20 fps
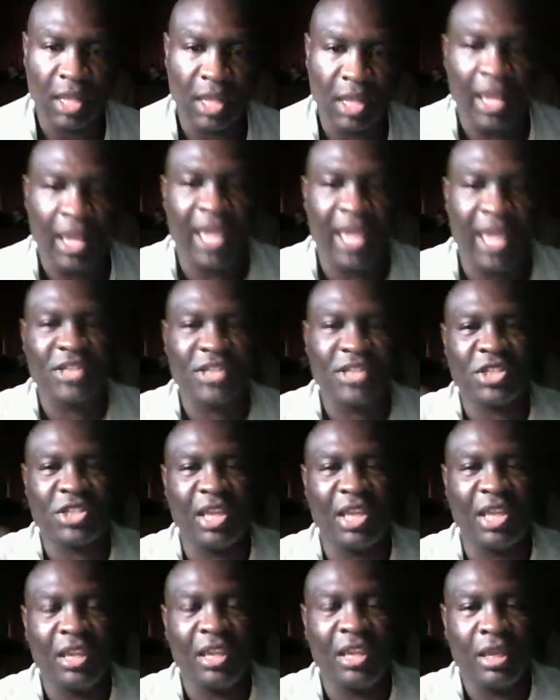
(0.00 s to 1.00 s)
And
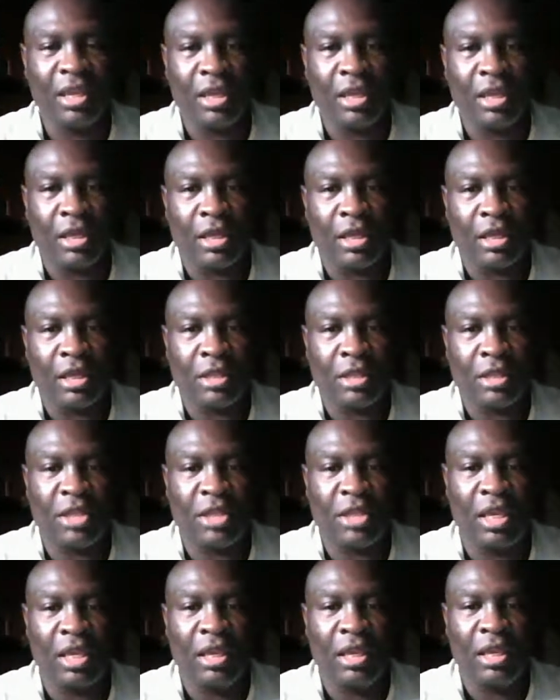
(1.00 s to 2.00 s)
see,
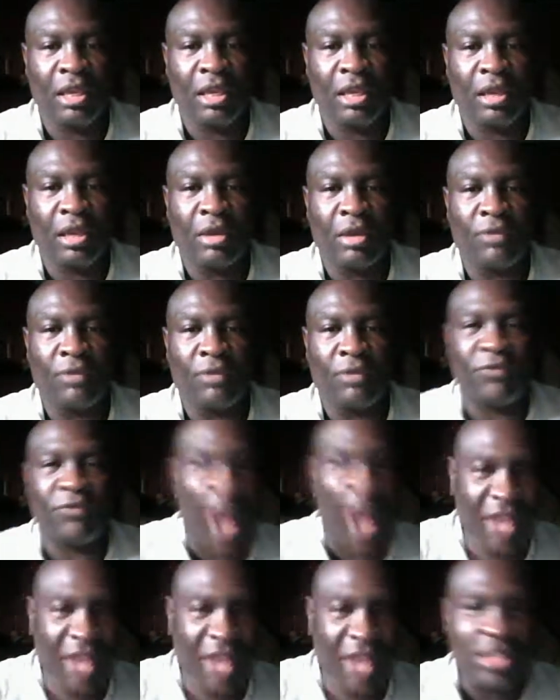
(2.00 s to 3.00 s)
the
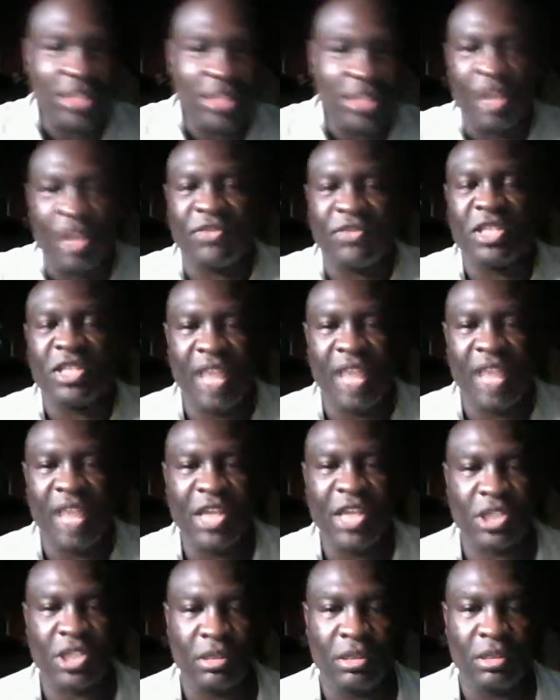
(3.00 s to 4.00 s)
fathers of this
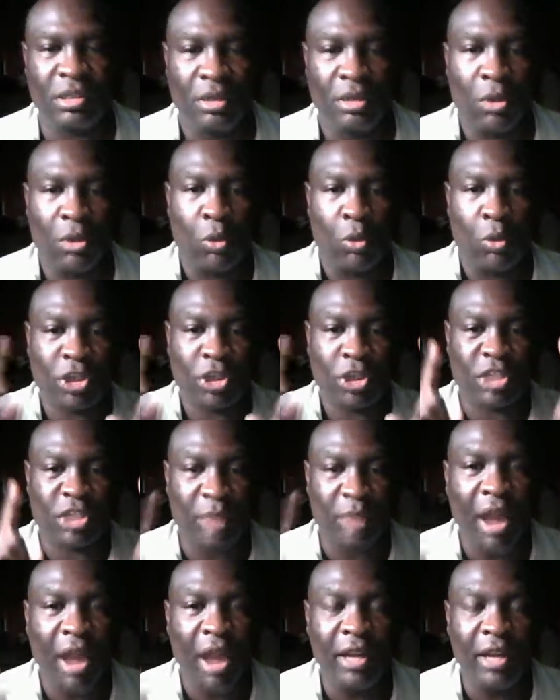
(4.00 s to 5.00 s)
nation were
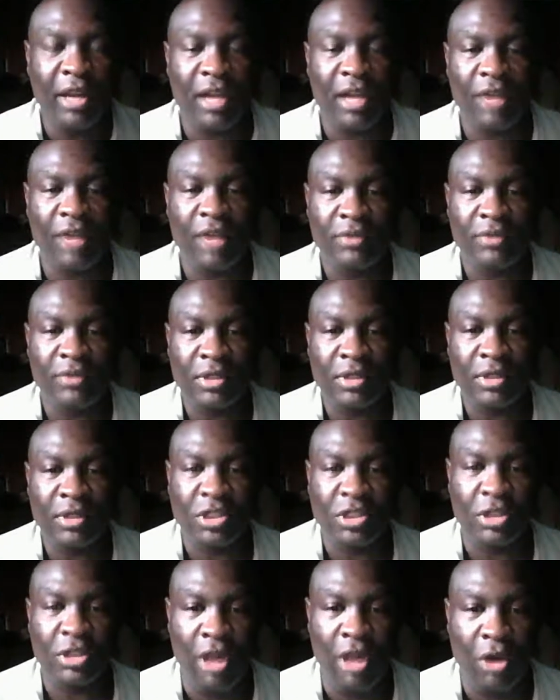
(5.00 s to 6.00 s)
smart enough
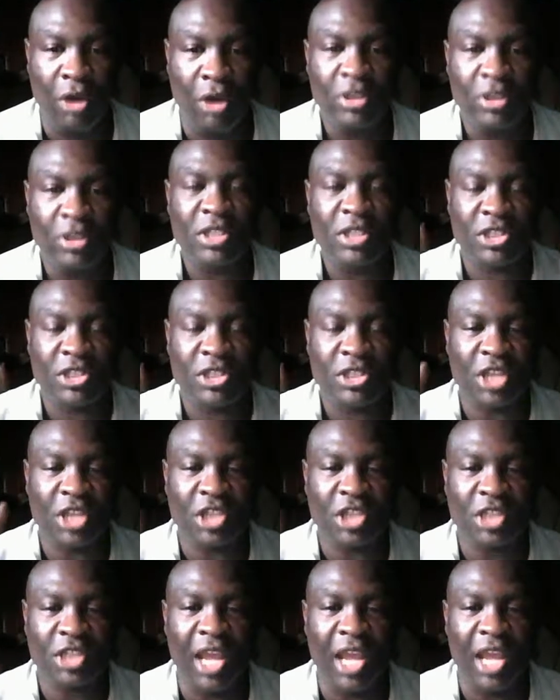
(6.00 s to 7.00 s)
to know such
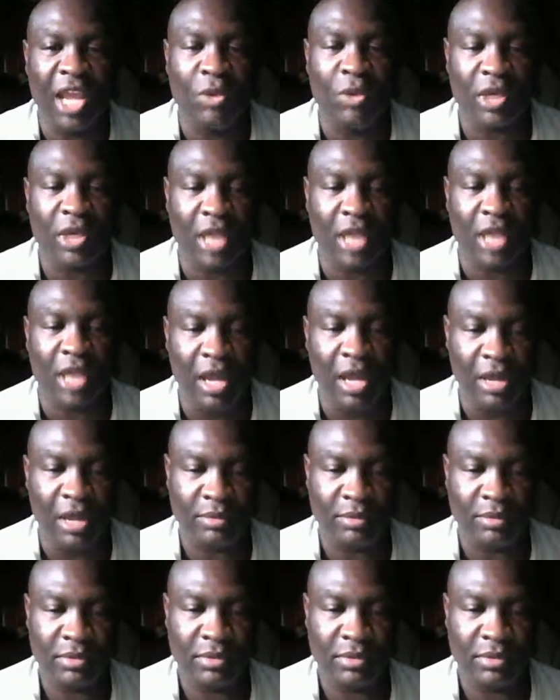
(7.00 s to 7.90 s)
a day would come.